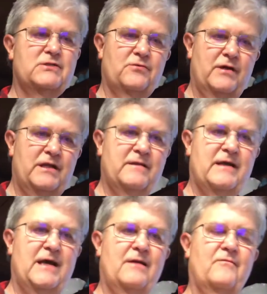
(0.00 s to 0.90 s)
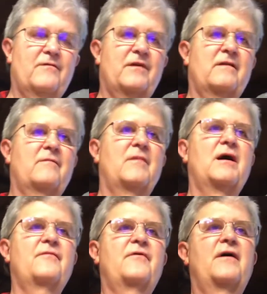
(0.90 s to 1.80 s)
So I did that. Within the
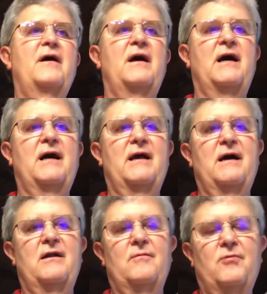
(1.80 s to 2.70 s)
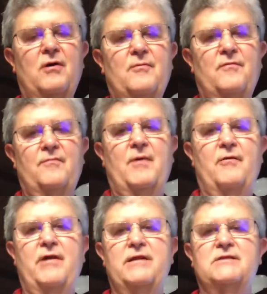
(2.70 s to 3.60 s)
month, I got an appointment with my
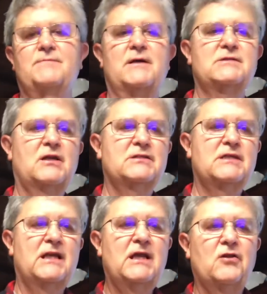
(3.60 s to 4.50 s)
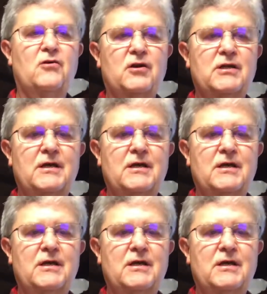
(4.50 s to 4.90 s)
retina specialist, and he looked,